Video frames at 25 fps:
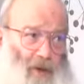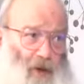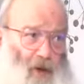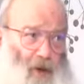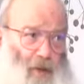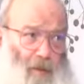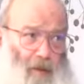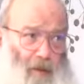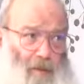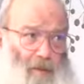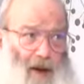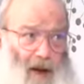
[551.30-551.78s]
with an
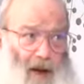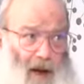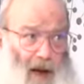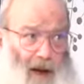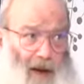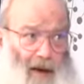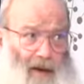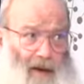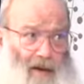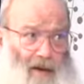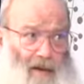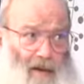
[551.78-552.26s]
open
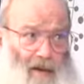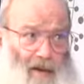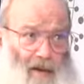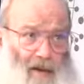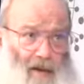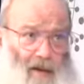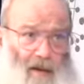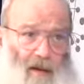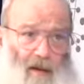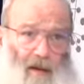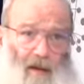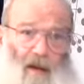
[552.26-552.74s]
mind
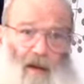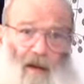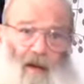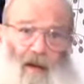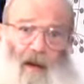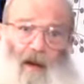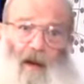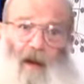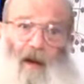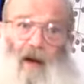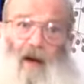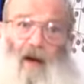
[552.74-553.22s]

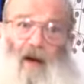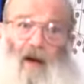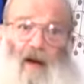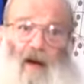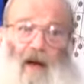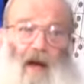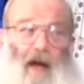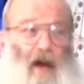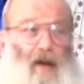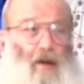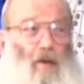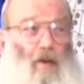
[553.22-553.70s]

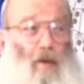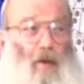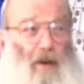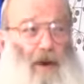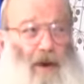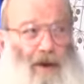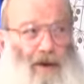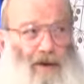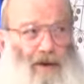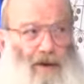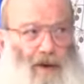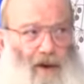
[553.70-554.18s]
uh, and
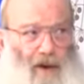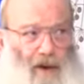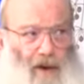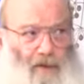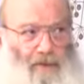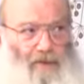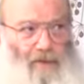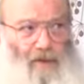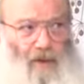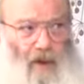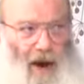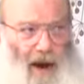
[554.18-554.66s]
reads it
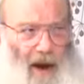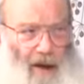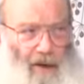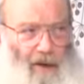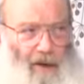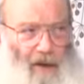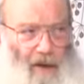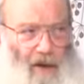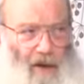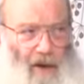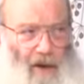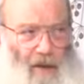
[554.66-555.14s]

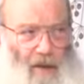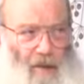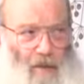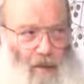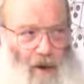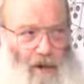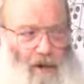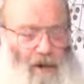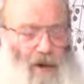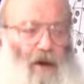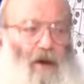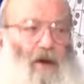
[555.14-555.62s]
afresh, in other
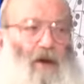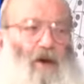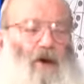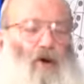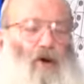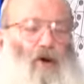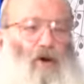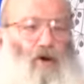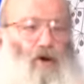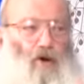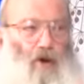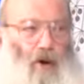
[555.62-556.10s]
words,
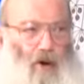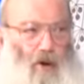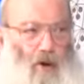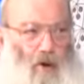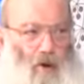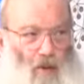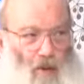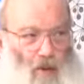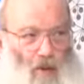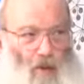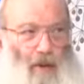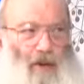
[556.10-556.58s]

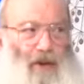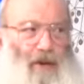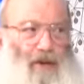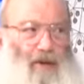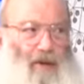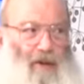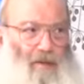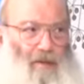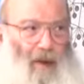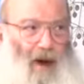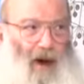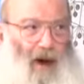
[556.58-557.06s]
don't
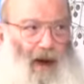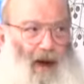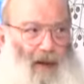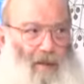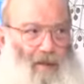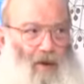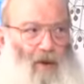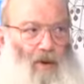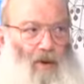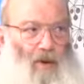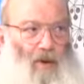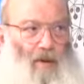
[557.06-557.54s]
read the
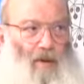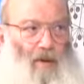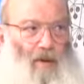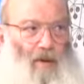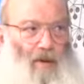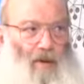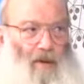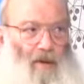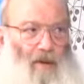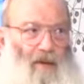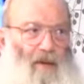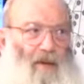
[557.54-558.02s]
Bible